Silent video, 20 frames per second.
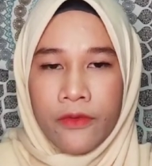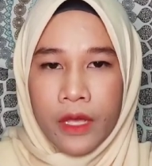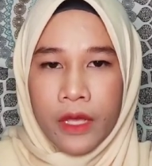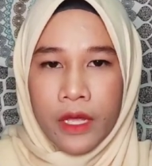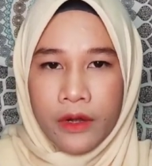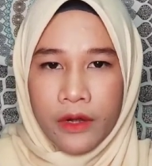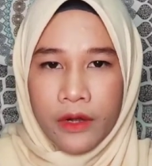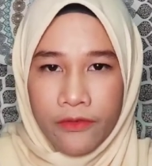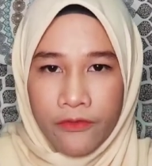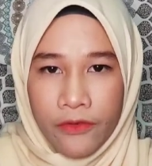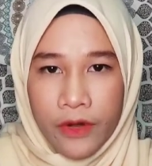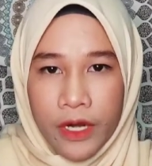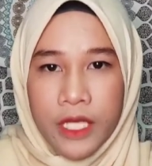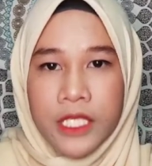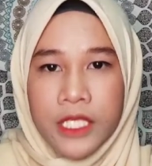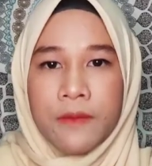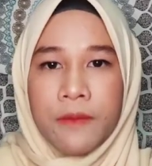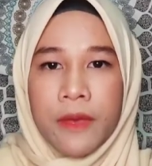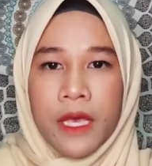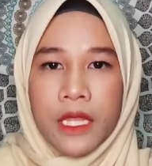
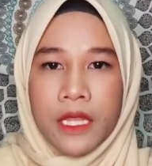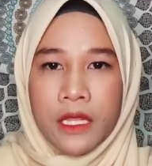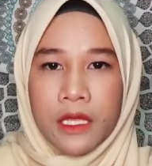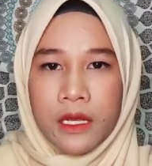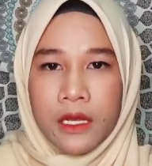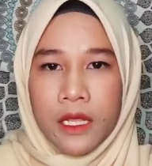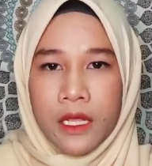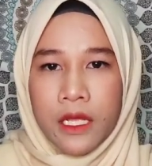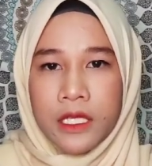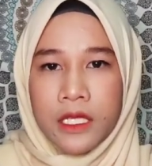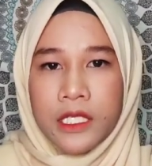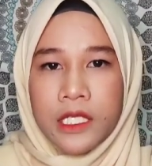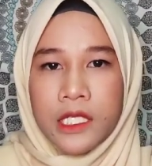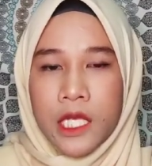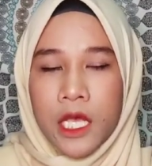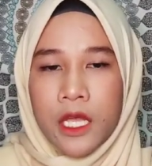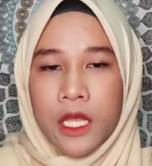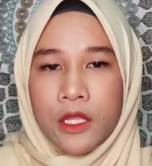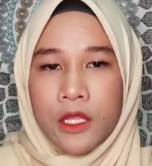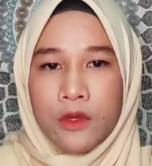reference materials
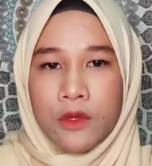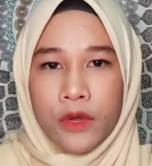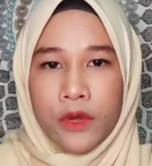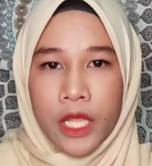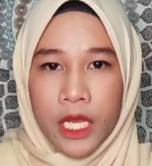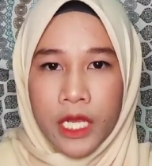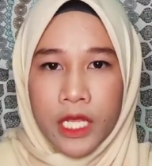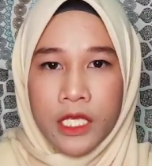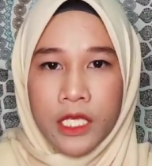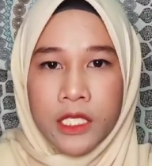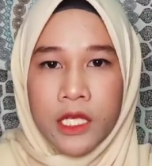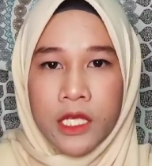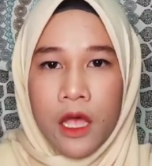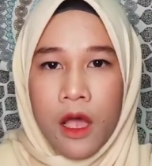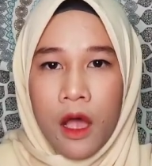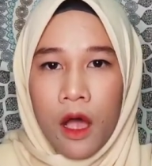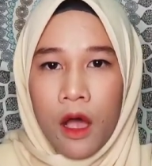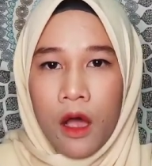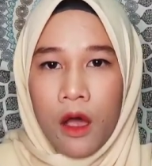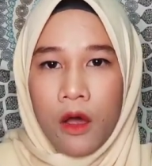to readers
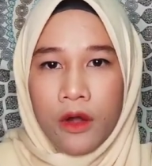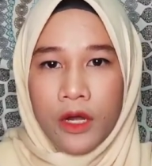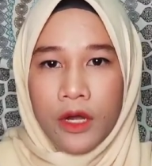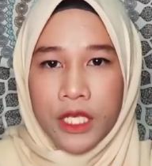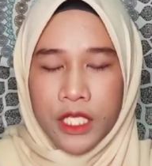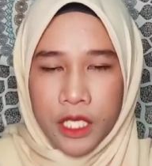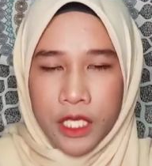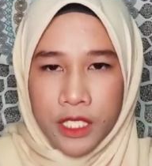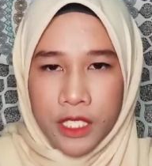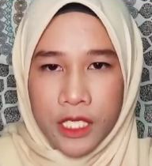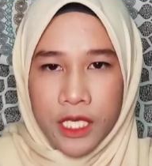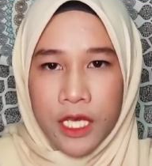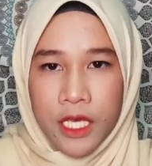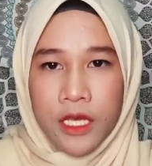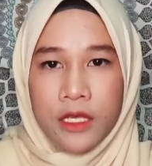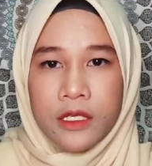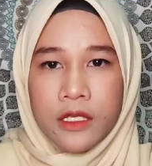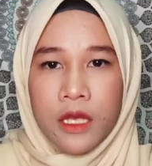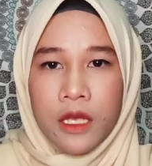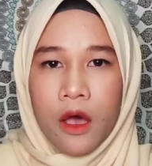or
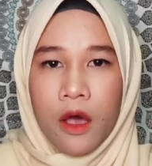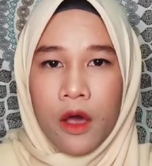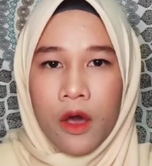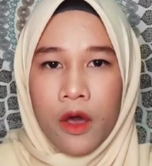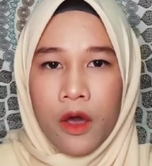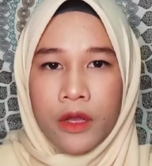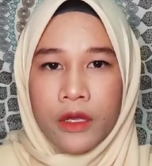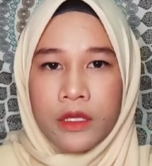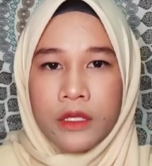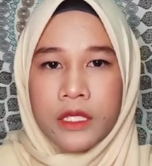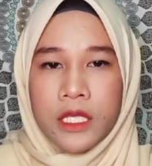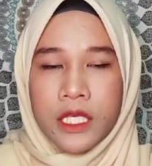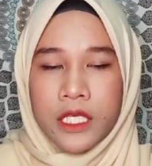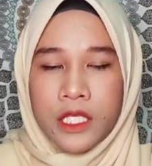researchers on this